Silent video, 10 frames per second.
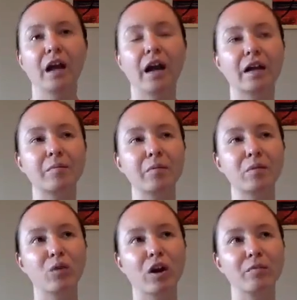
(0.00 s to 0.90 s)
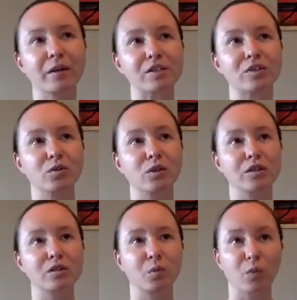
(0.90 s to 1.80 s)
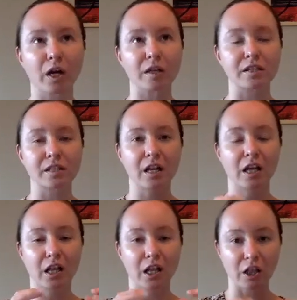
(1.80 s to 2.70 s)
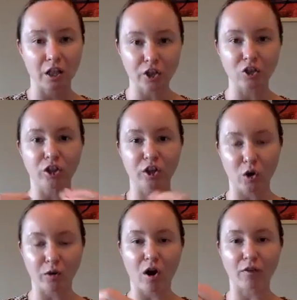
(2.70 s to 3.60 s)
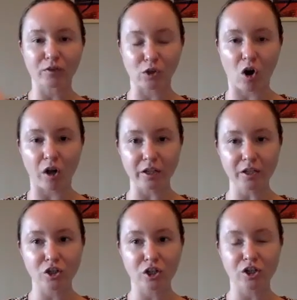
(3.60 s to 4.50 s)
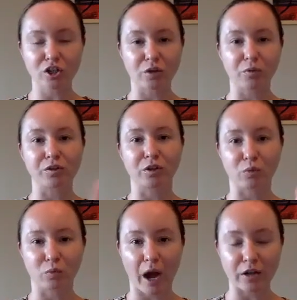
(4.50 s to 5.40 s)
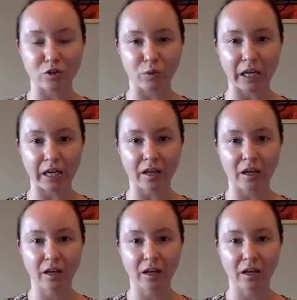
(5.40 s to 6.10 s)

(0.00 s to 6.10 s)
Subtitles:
And I remember one of my students was literally going off to college. She was graduating.